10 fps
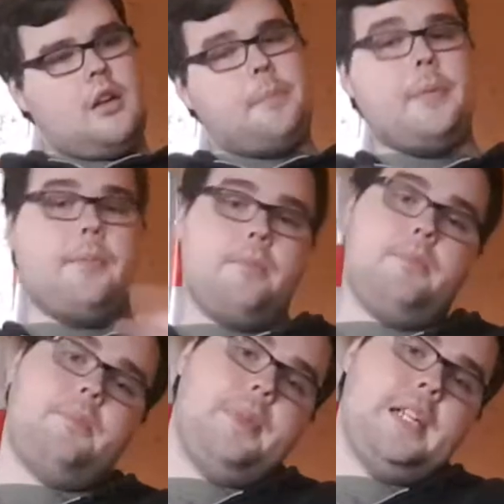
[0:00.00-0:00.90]
I've
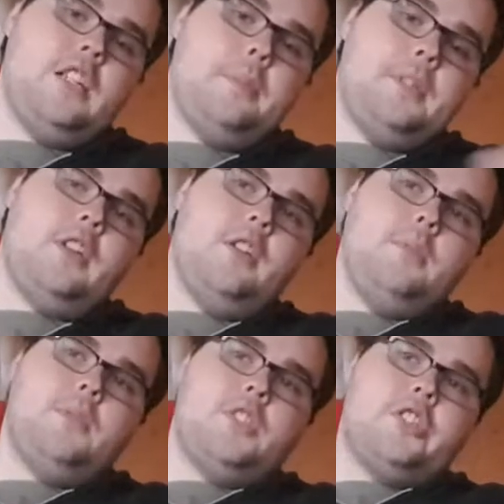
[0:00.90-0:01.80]
been a couple of
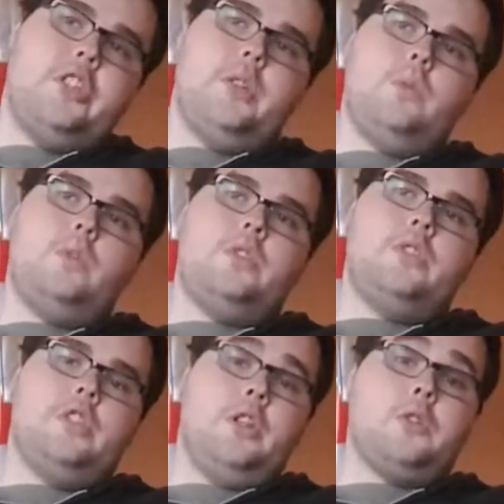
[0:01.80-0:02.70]
times to
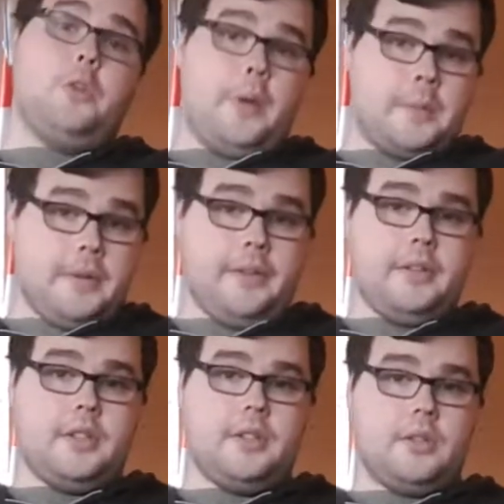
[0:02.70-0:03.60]
the Doctor Who
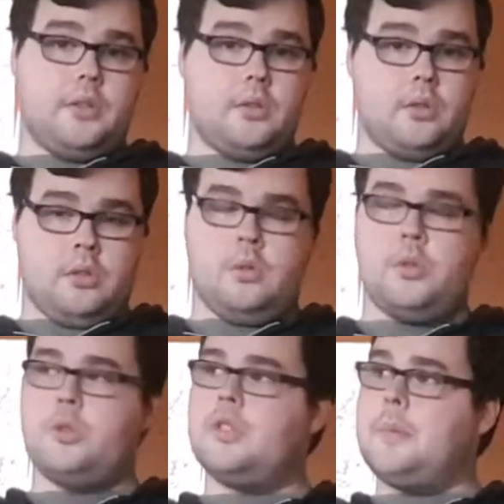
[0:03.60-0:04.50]
experience,
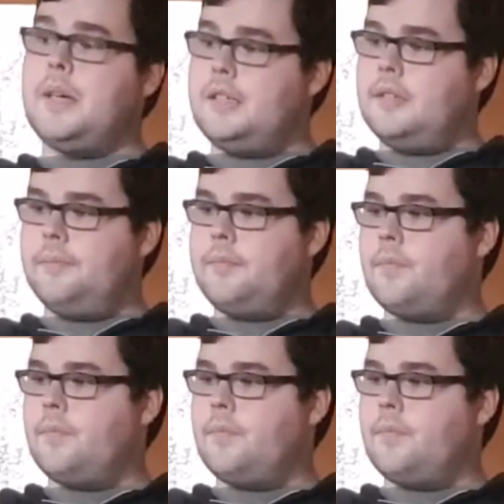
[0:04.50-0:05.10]
which was amazing.